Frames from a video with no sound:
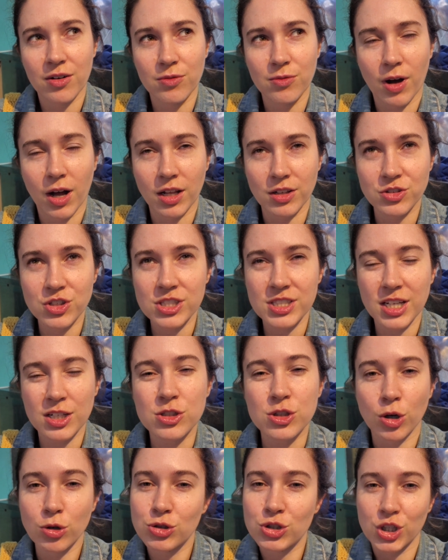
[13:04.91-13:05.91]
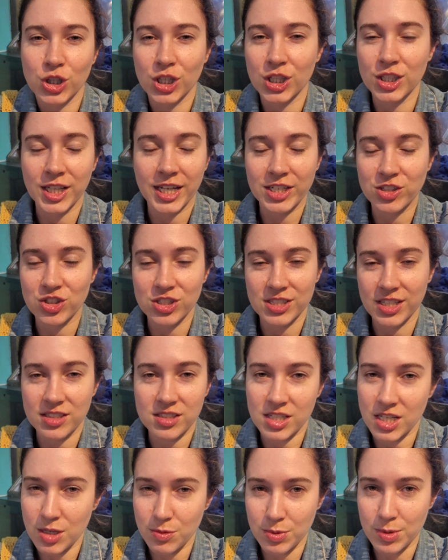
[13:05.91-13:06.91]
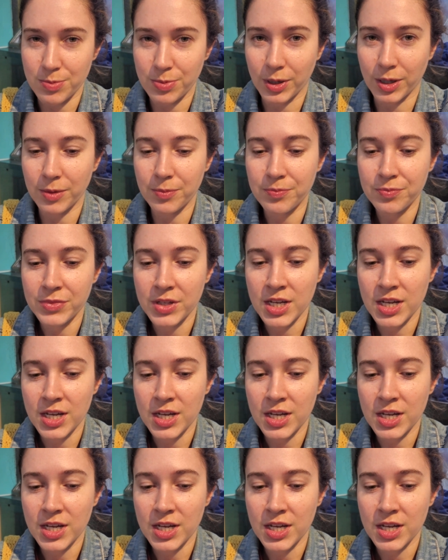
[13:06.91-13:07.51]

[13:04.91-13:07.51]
well, just like social, like just like seeing people.